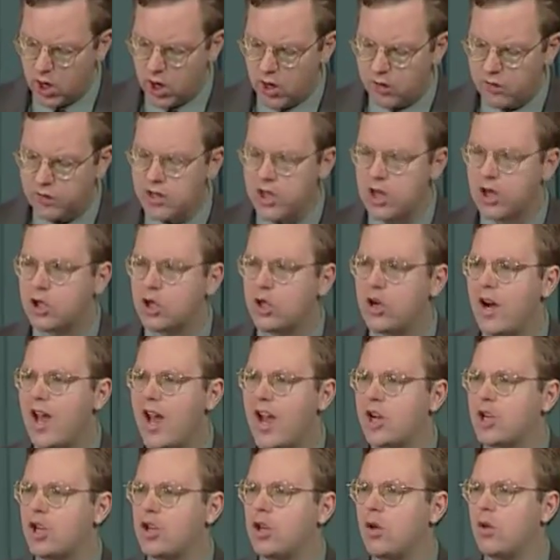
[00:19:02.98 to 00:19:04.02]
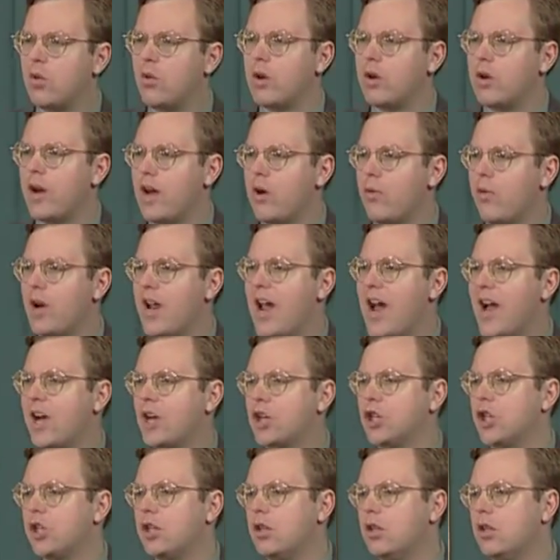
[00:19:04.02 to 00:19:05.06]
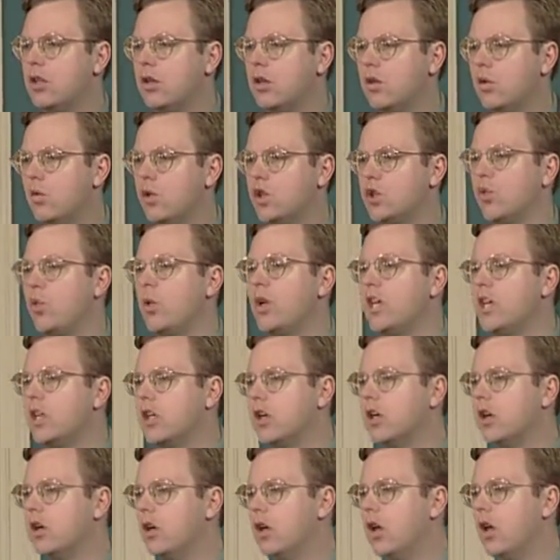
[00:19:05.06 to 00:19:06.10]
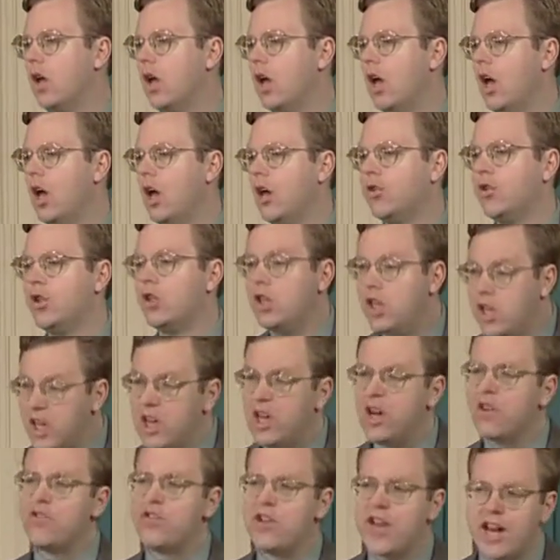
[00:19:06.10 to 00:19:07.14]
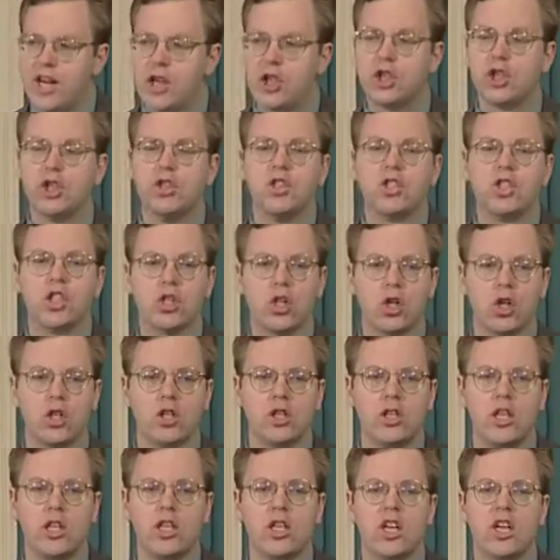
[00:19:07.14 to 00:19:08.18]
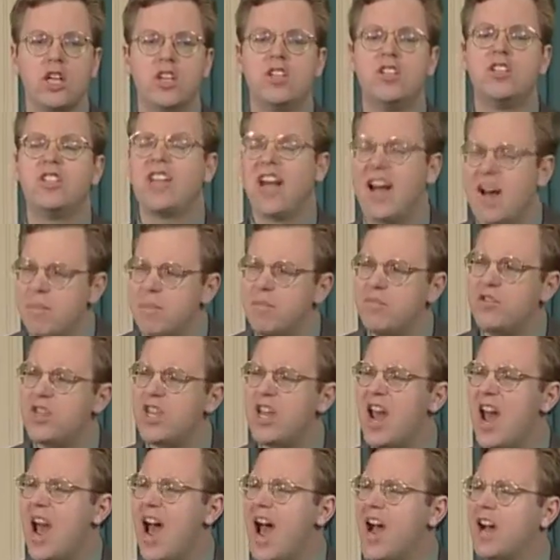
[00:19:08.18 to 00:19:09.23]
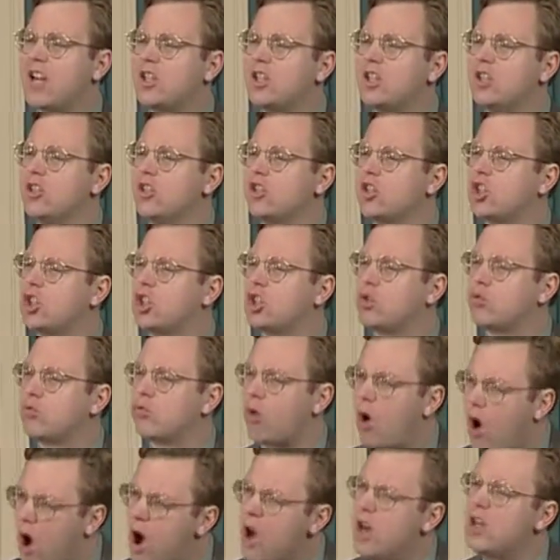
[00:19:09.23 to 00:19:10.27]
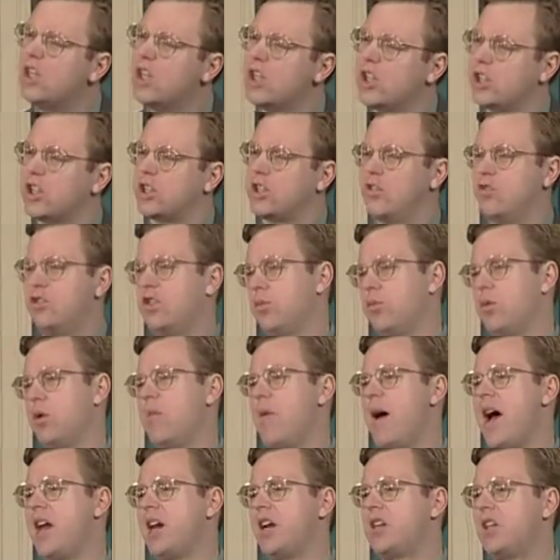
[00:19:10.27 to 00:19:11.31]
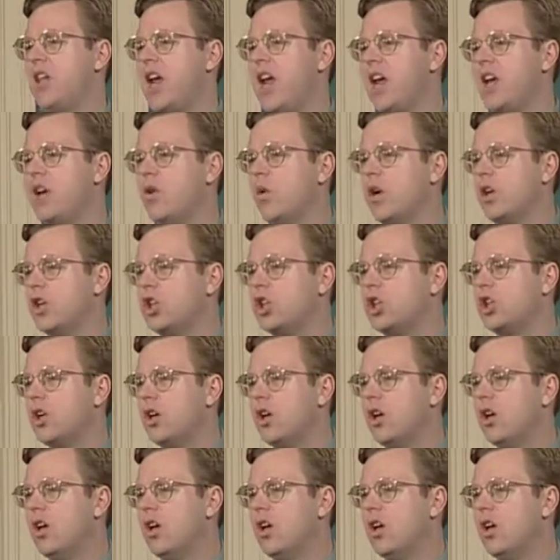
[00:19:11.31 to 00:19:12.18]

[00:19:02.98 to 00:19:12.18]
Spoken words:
The international reaction was weak. The League of Nations certainly condemned the act in the strongest of diplomatic language,